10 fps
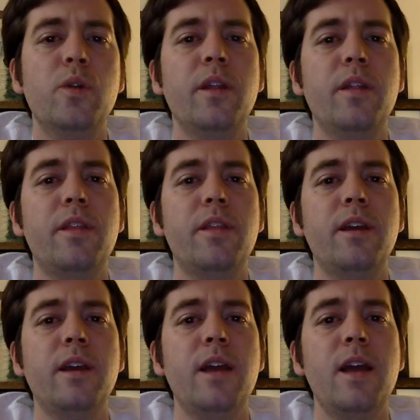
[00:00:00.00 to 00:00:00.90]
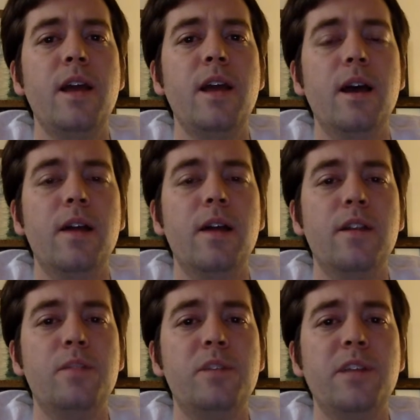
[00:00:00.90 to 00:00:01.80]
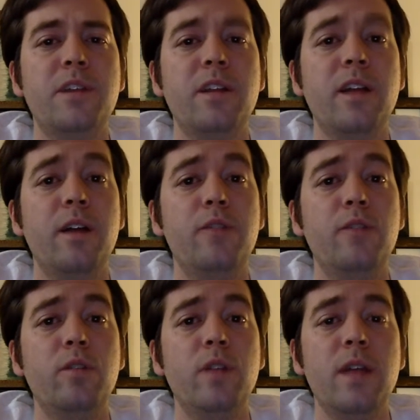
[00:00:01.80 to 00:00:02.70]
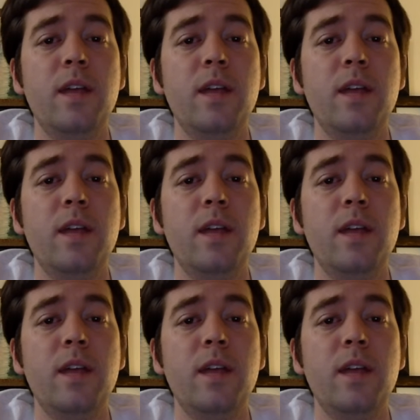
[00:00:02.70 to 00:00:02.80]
anything that's particularly helpful.